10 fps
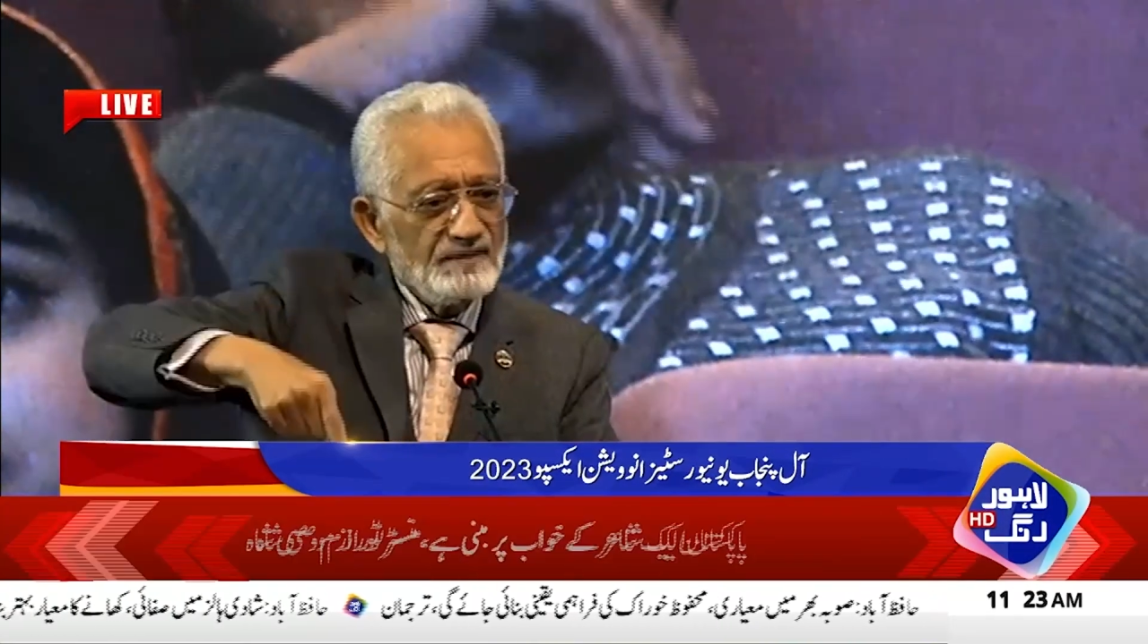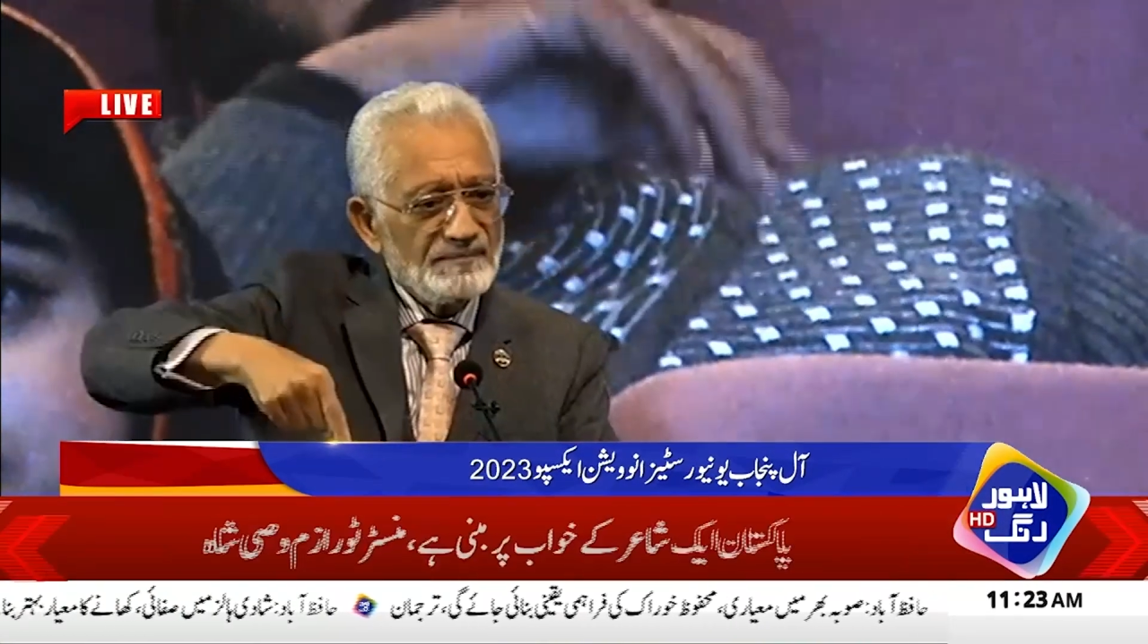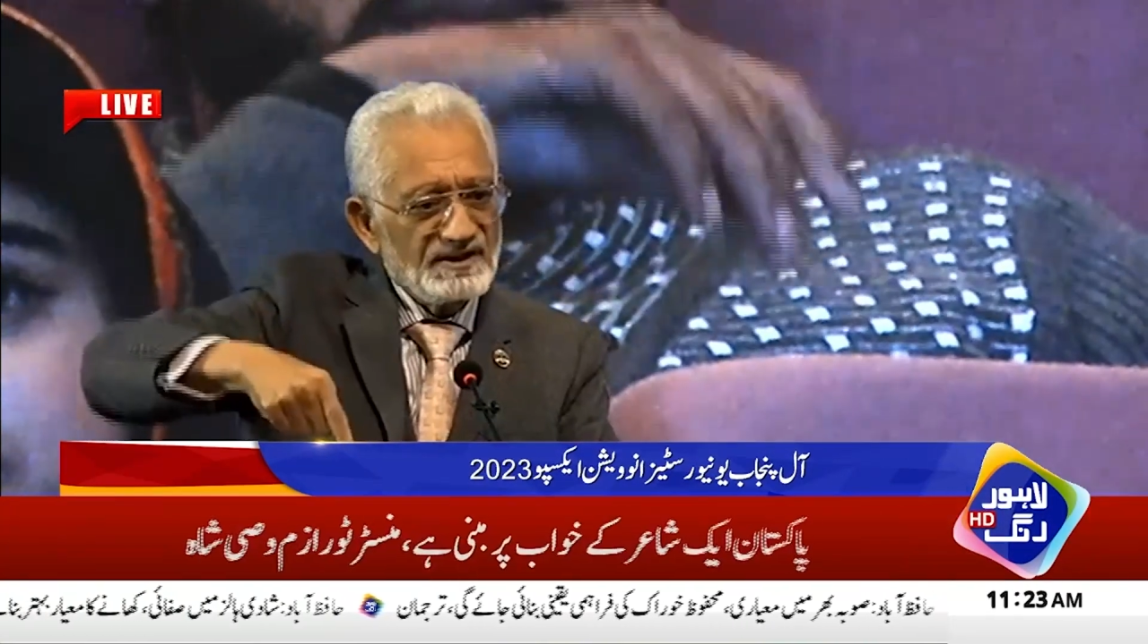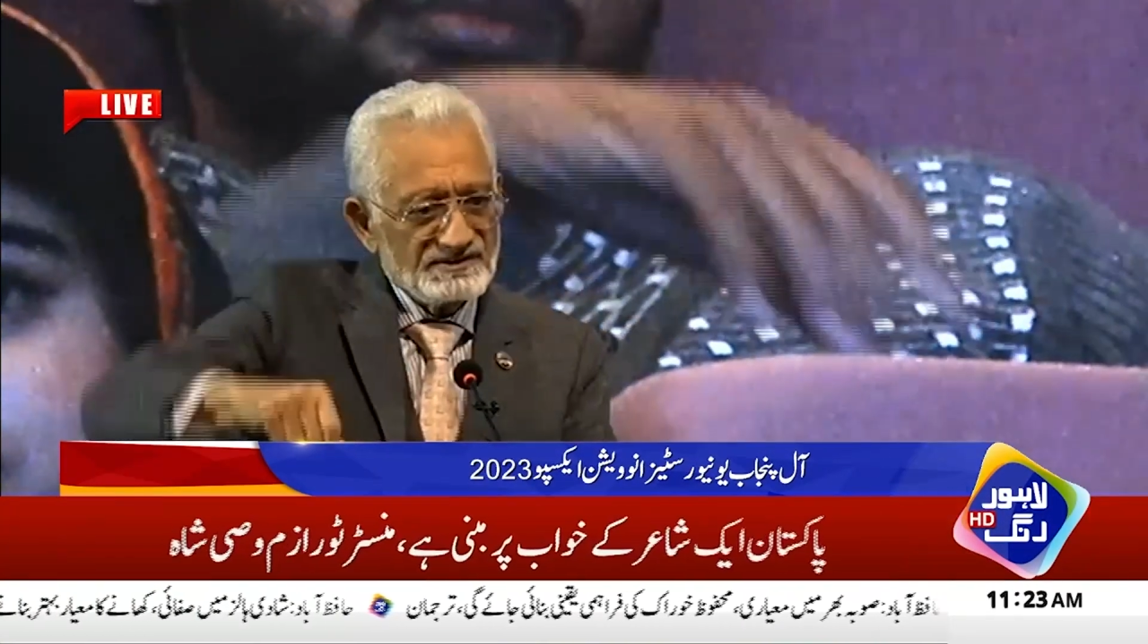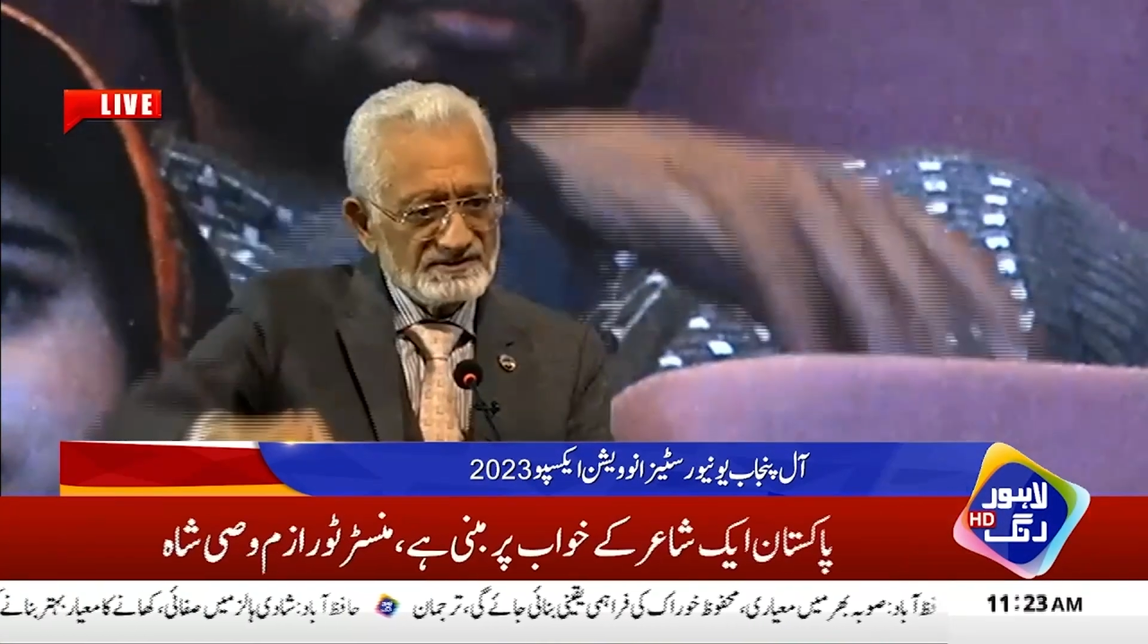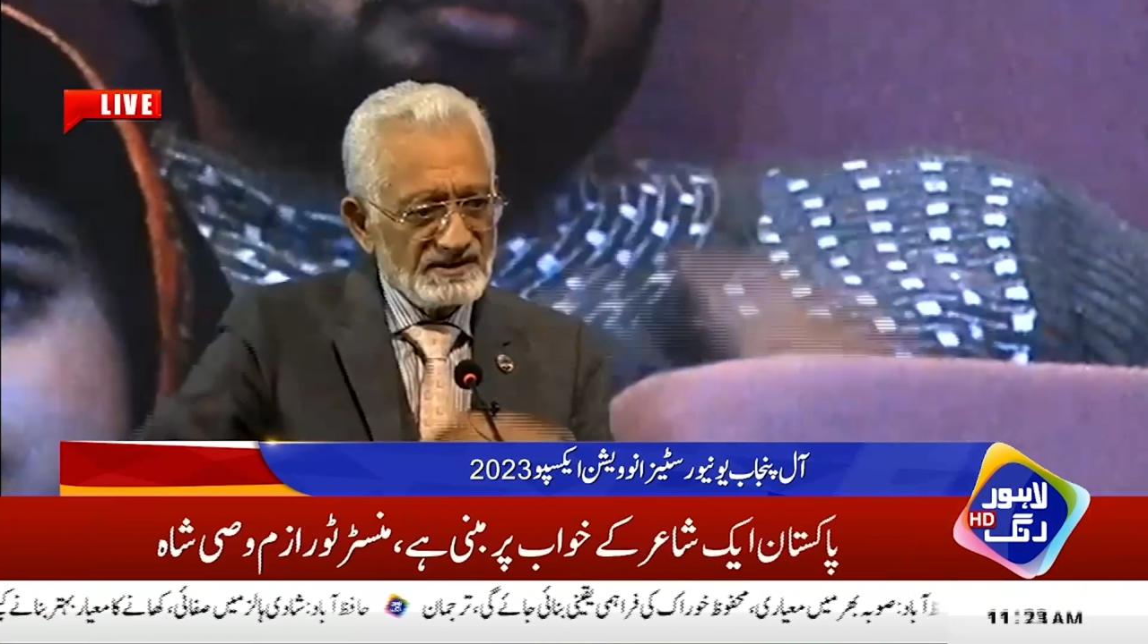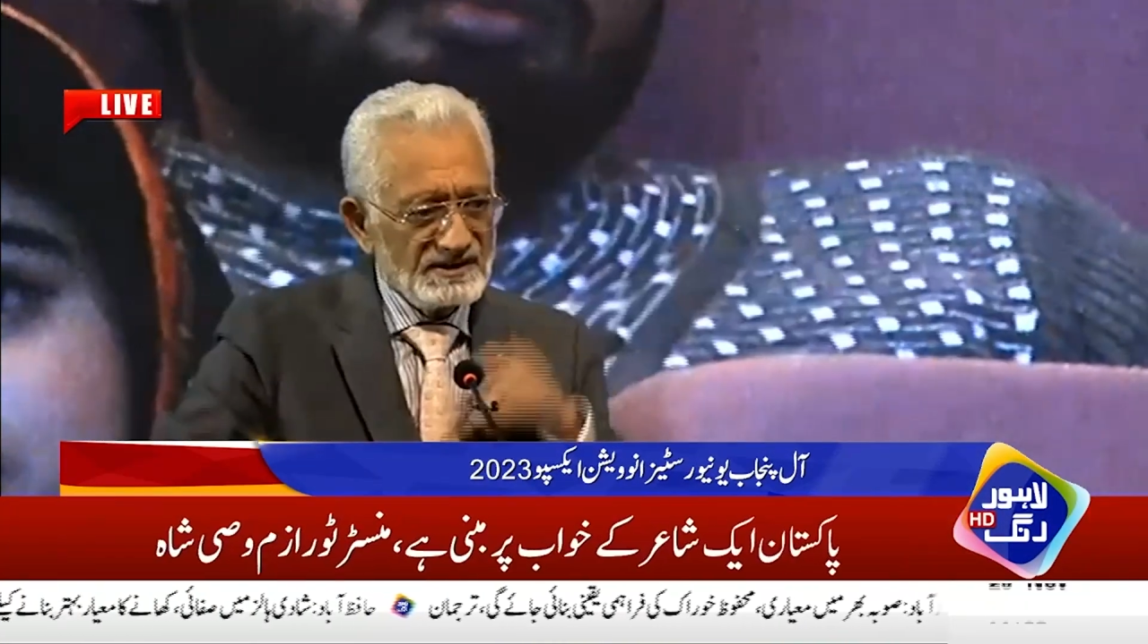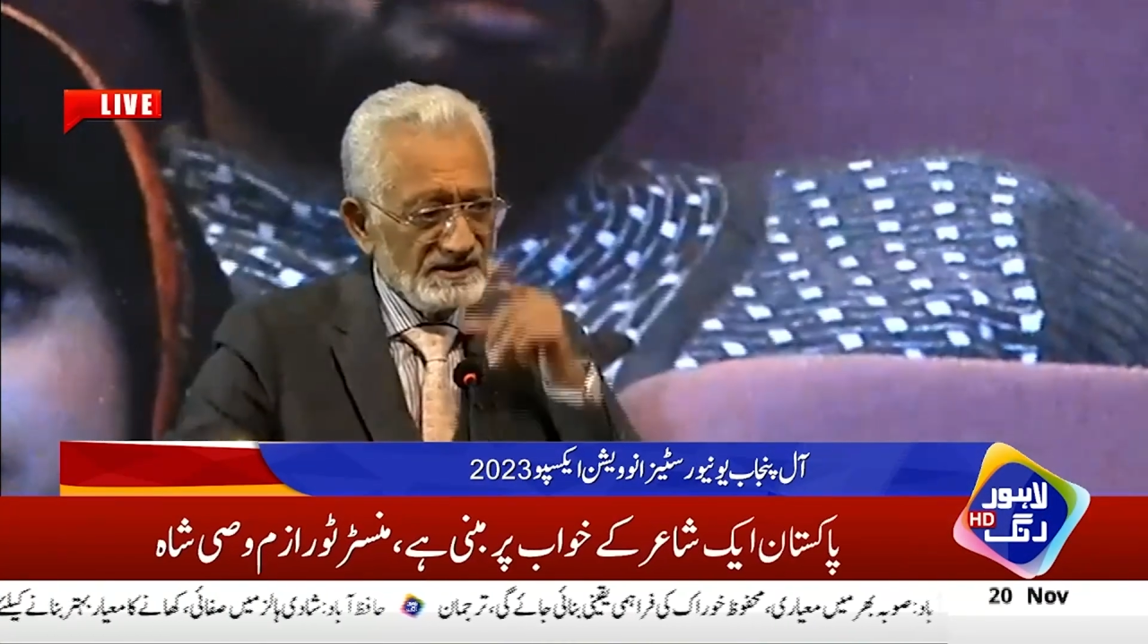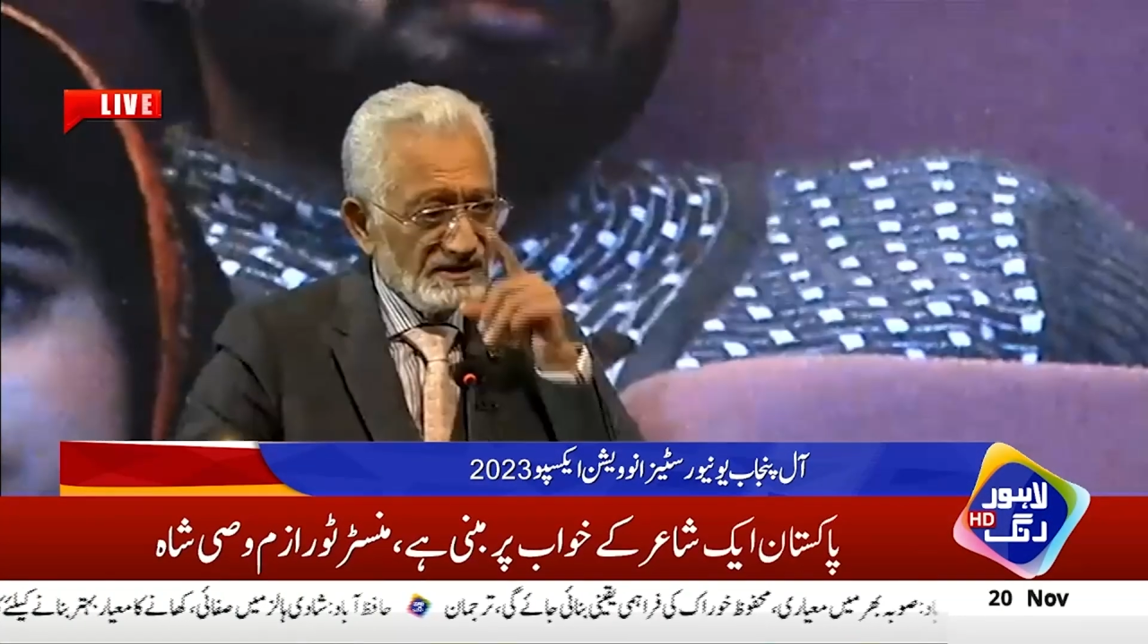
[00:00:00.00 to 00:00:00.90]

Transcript: Pakistan.